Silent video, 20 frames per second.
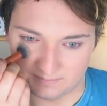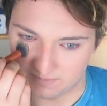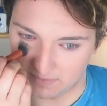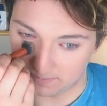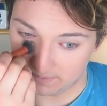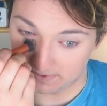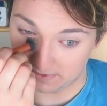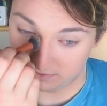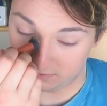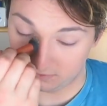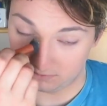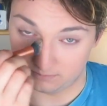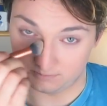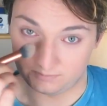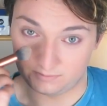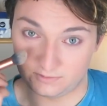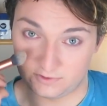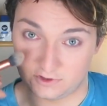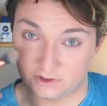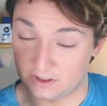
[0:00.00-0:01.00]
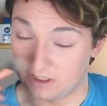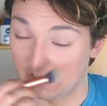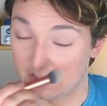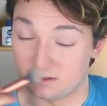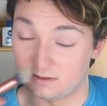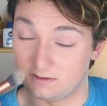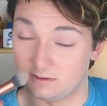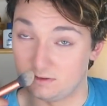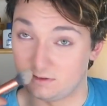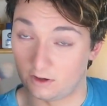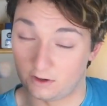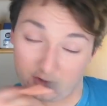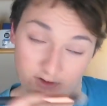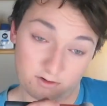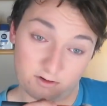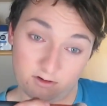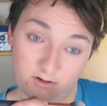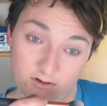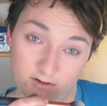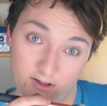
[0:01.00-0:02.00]
maybe a little shade
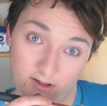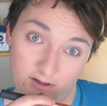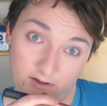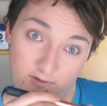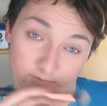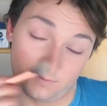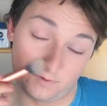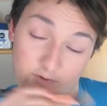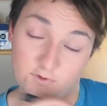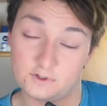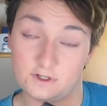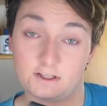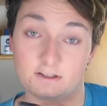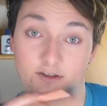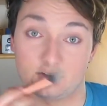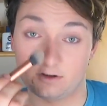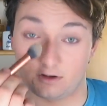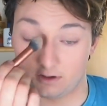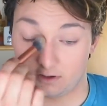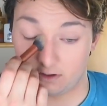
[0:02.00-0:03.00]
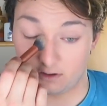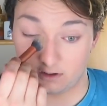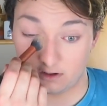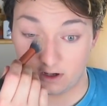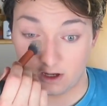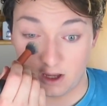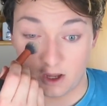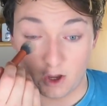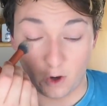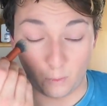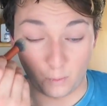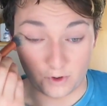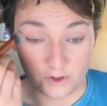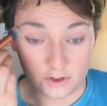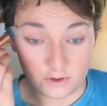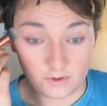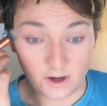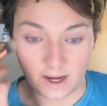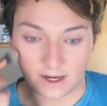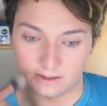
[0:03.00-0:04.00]
darker, like a few shades darker. When
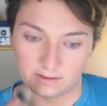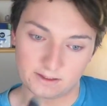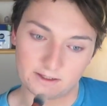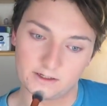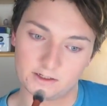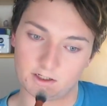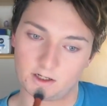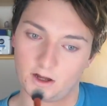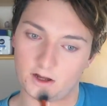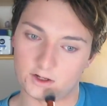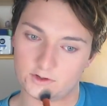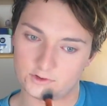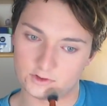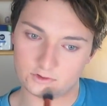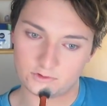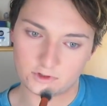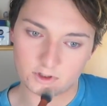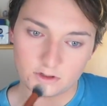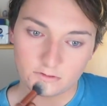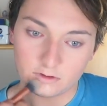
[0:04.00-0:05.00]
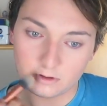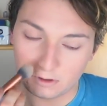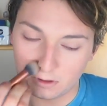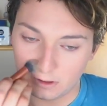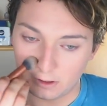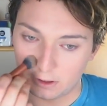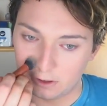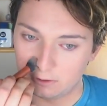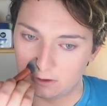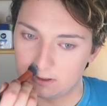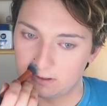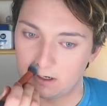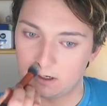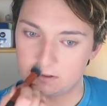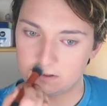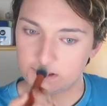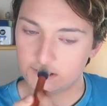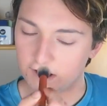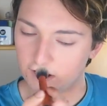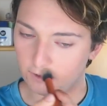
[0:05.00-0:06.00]
you highlight and contour, you can
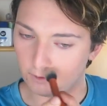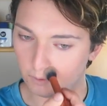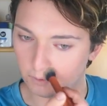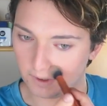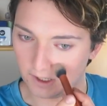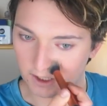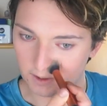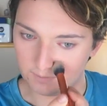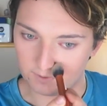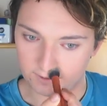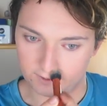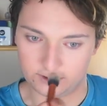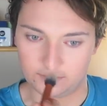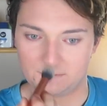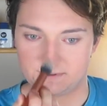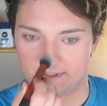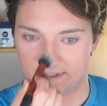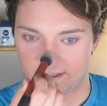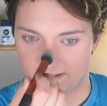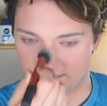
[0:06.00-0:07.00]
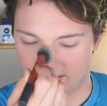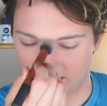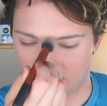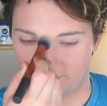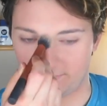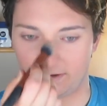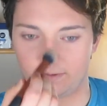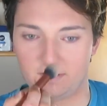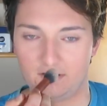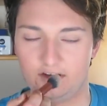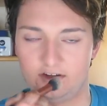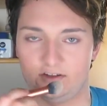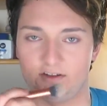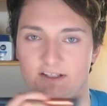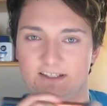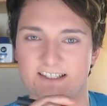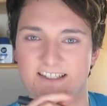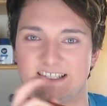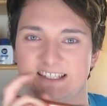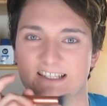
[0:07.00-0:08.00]
actually get away with using like a foundation
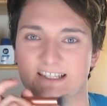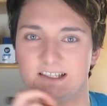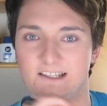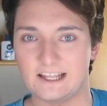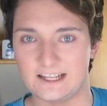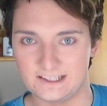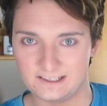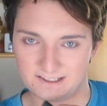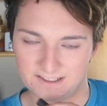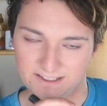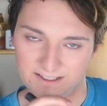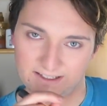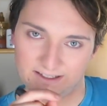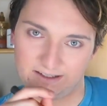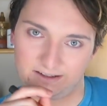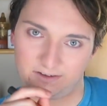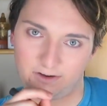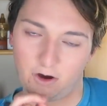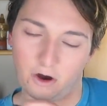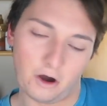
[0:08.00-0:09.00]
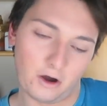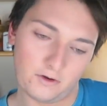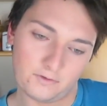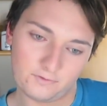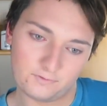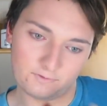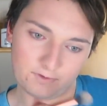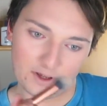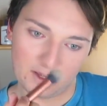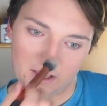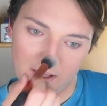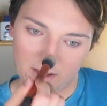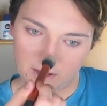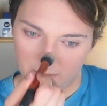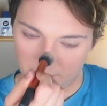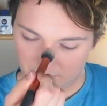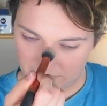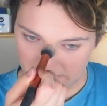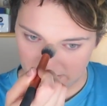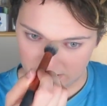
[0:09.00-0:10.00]
that's slightly off,
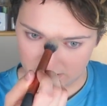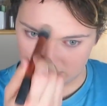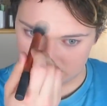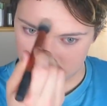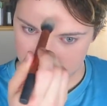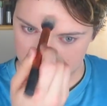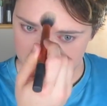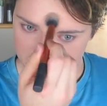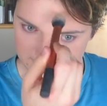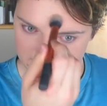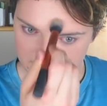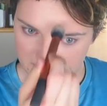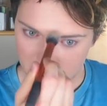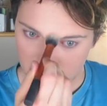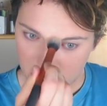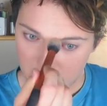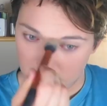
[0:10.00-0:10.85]
because